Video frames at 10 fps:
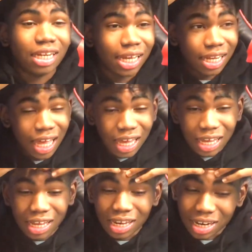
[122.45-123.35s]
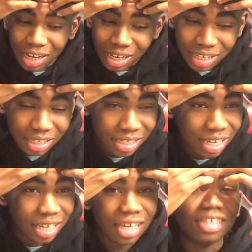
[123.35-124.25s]
saying? They laid, what I'm
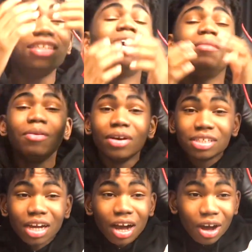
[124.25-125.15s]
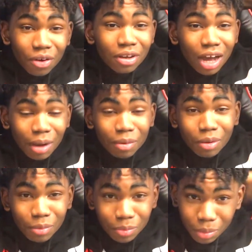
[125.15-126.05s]
saying. Tell me what y'all, I'm gonna,
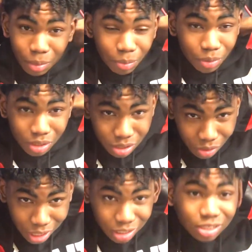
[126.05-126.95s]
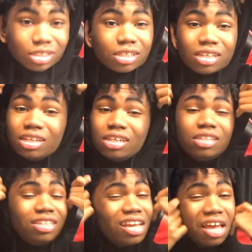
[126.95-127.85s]
I'm gonna put this on like this.
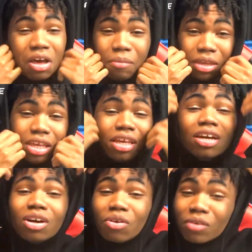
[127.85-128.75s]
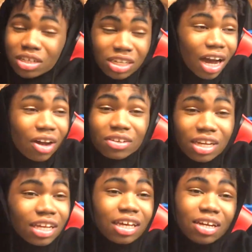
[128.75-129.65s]
Tell me what y'all
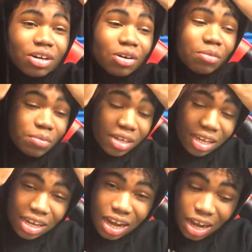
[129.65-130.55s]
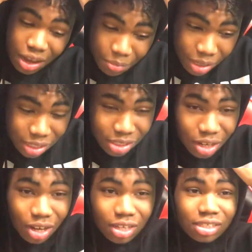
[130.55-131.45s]
think of them in the comments, you know
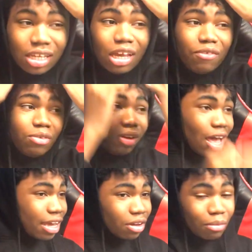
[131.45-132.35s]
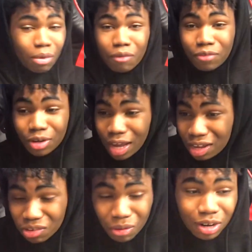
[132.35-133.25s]
what I'm saying? If you like them or if you
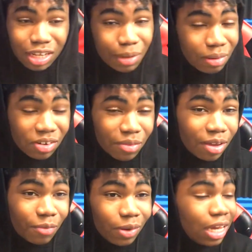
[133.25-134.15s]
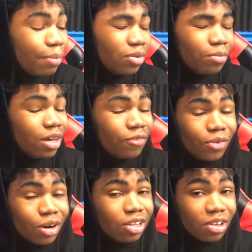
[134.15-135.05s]
hate them, only keeping them in, keeping them in
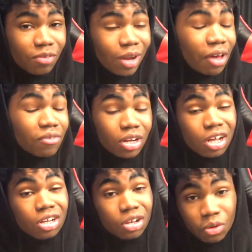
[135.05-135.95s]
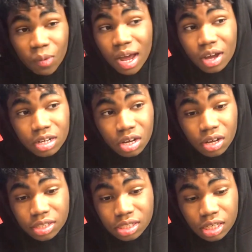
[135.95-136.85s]
for a little, like for a little, little while, you know what
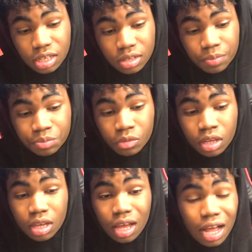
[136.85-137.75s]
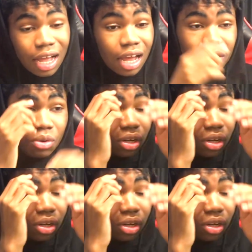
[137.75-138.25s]
I'm saying? I gotta do